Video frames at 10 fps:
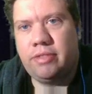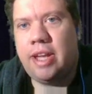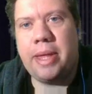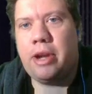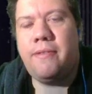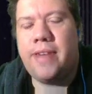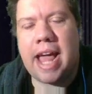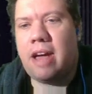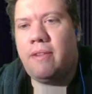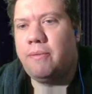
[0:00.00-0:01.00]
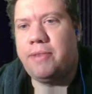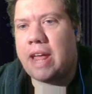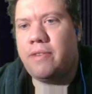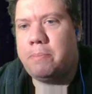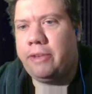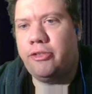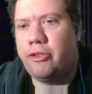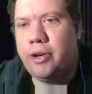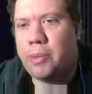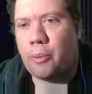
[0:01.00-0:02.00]
Yeah, they don't even have David
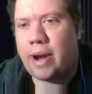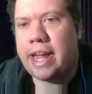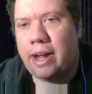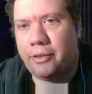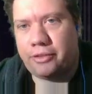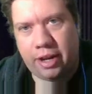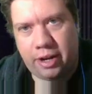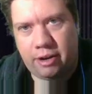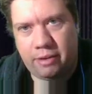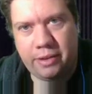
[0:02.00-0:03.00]
Penzer doing the ring announcing on here.